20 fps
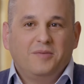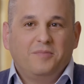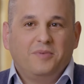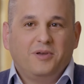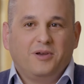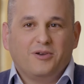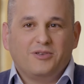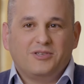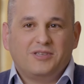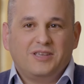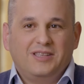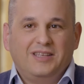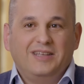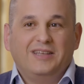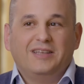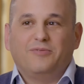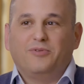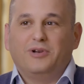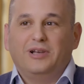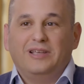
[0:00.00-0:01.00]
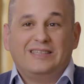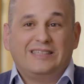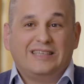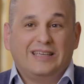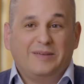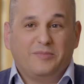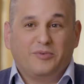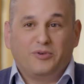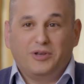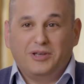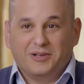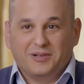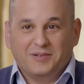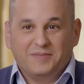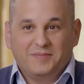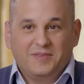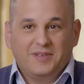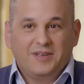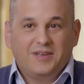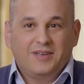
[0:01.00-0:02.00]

because it didn't really seem real.